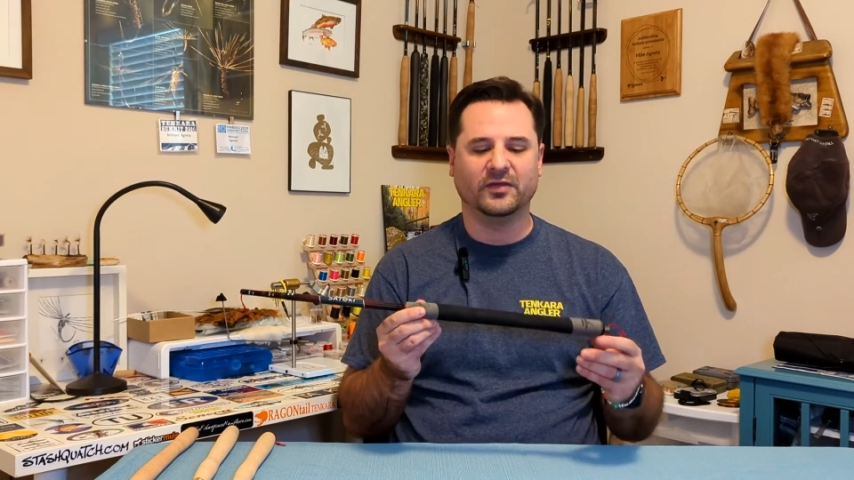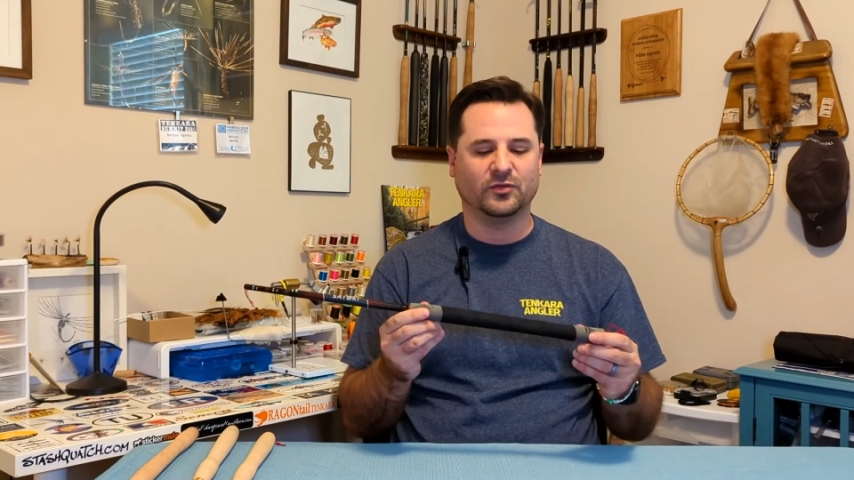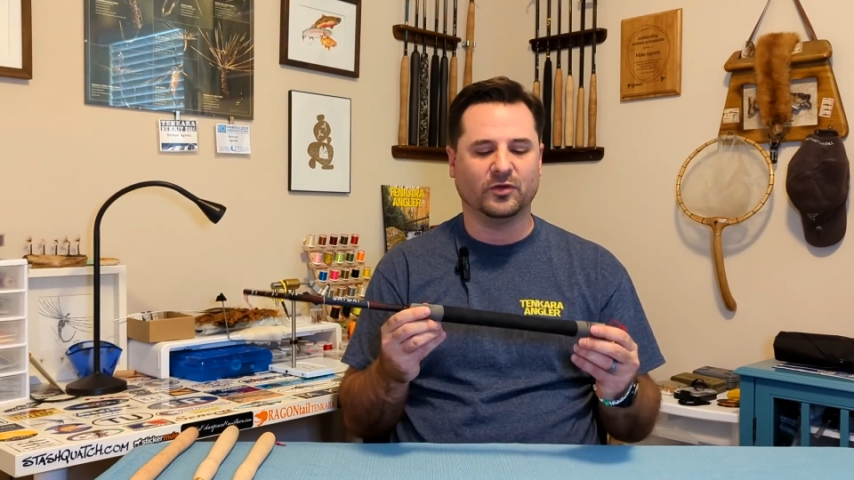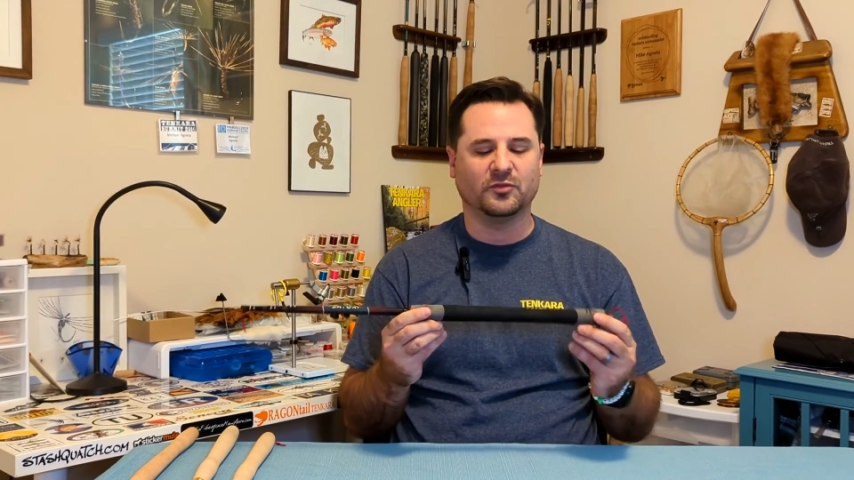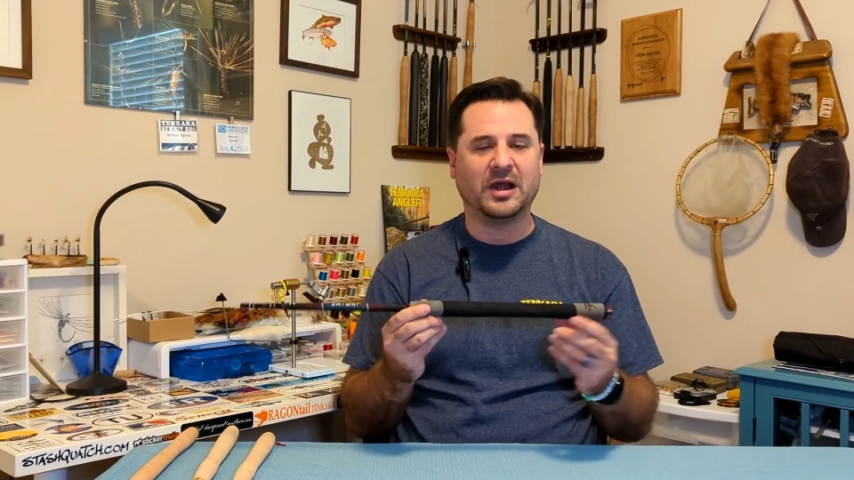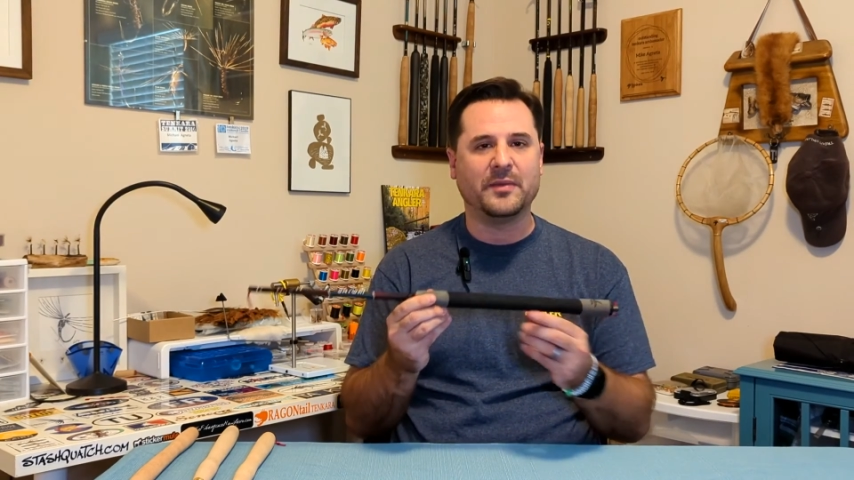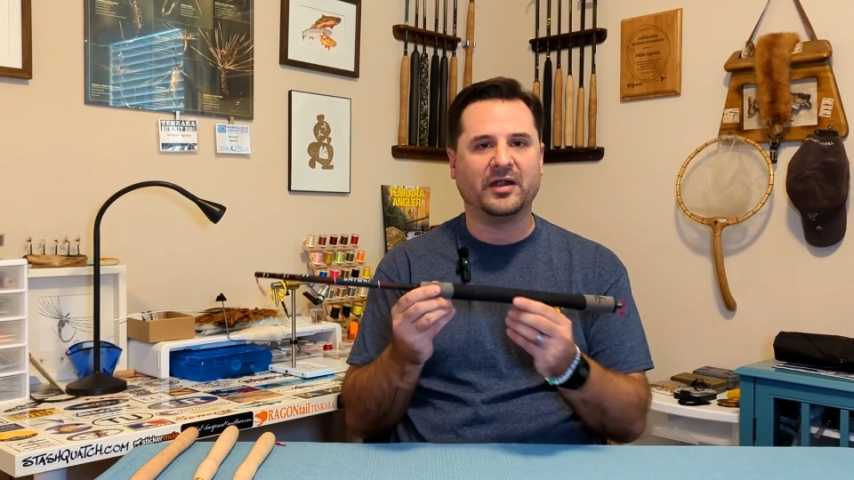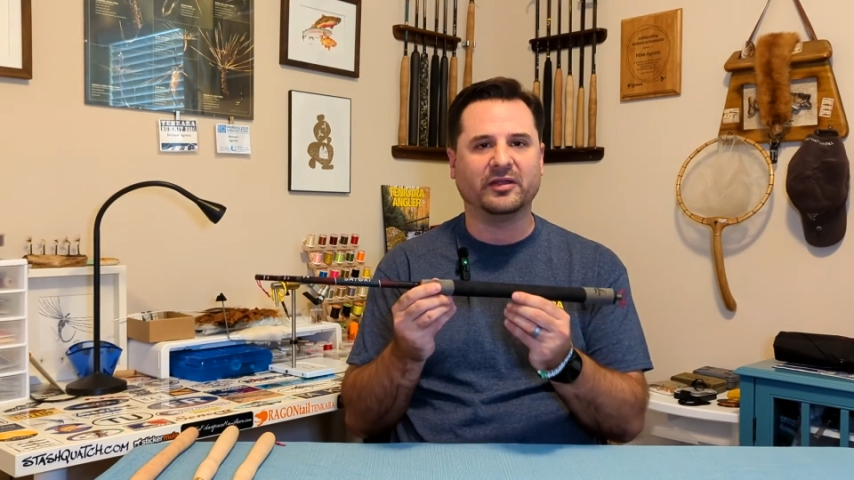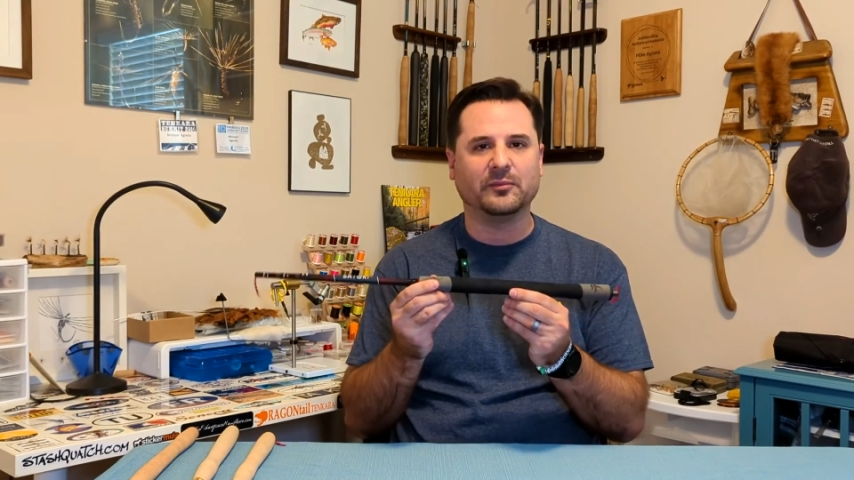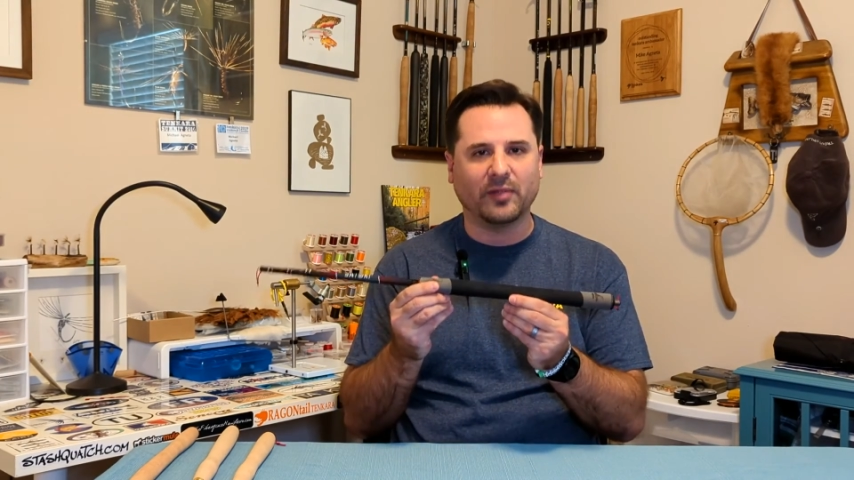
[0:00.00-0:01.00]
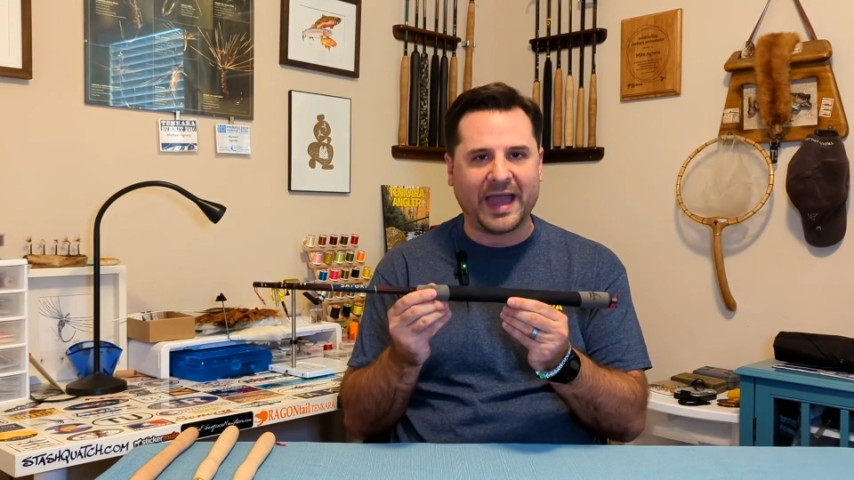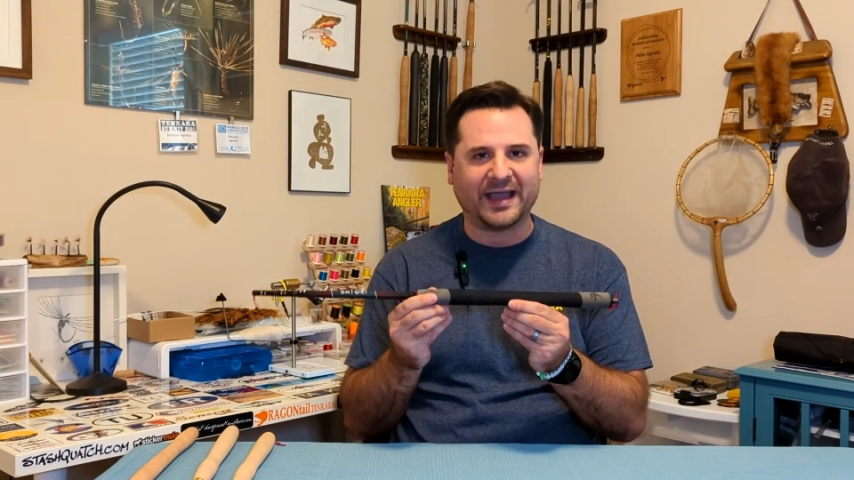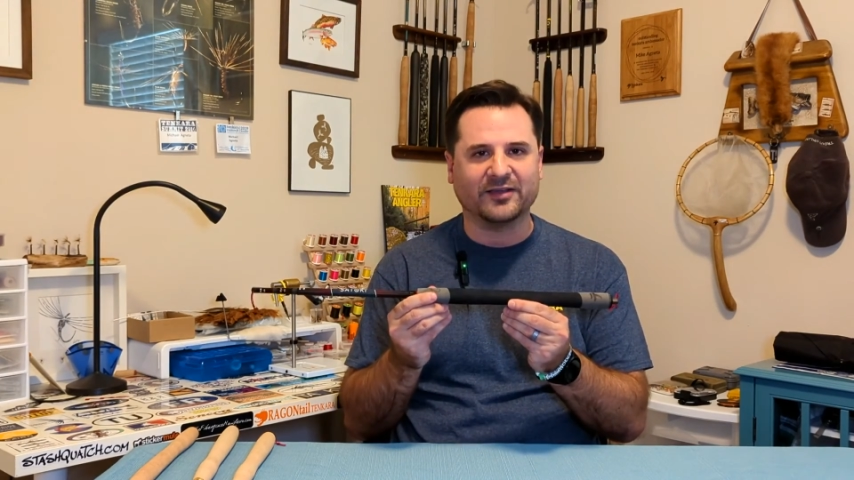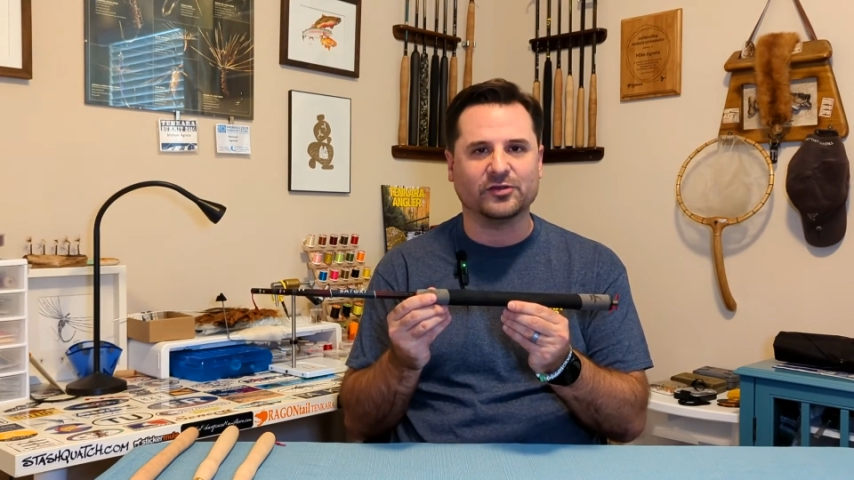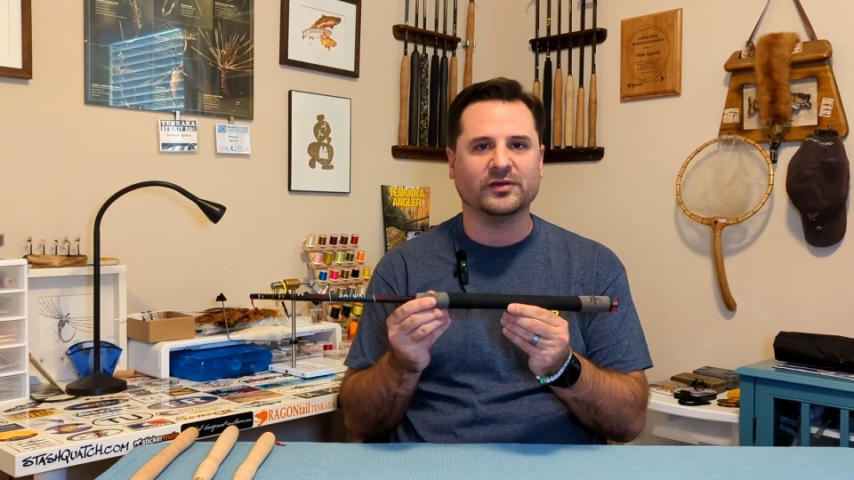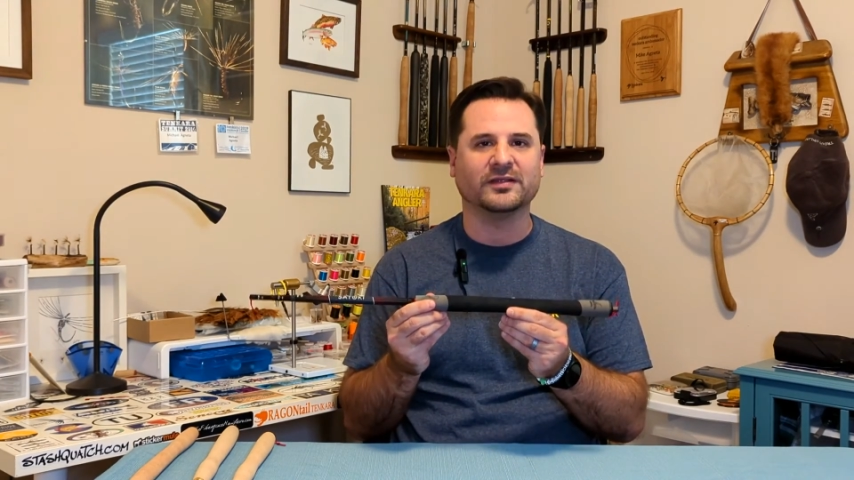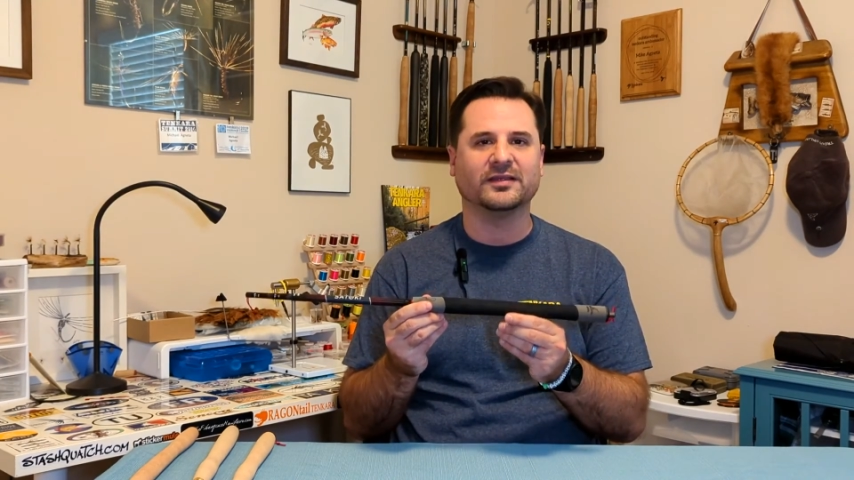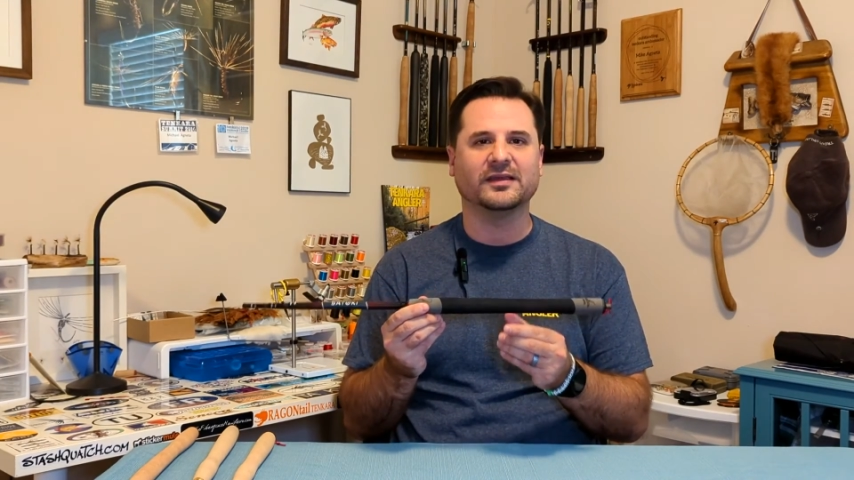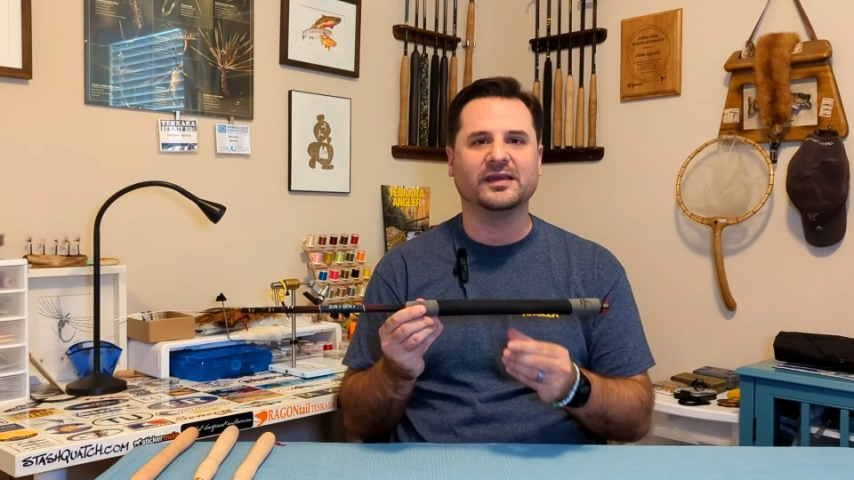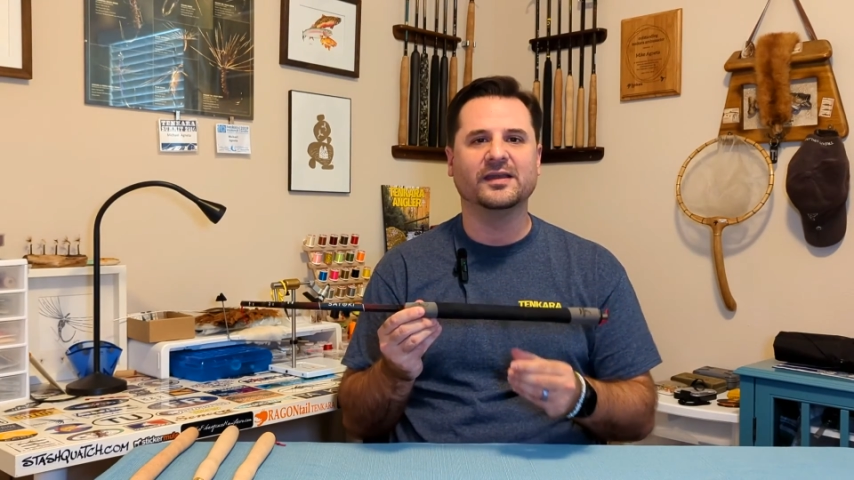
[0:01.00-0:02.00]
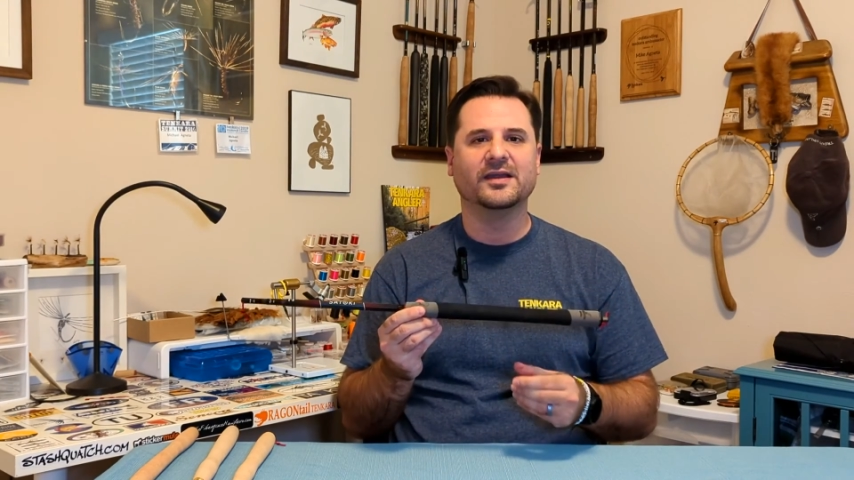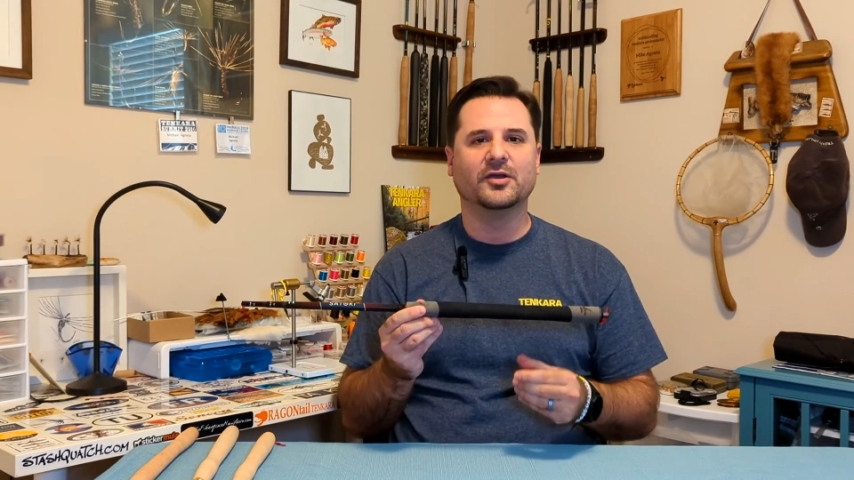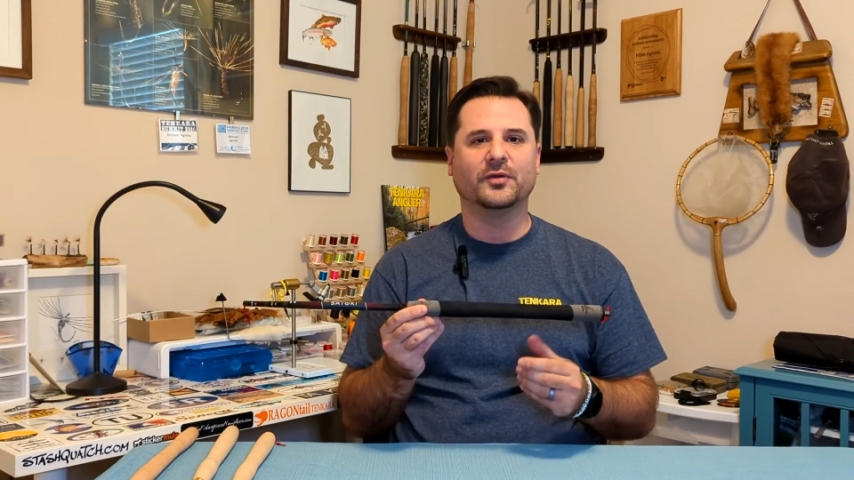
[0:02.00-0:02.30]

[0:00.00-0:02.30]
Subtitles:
This one's primarily black, as you can see,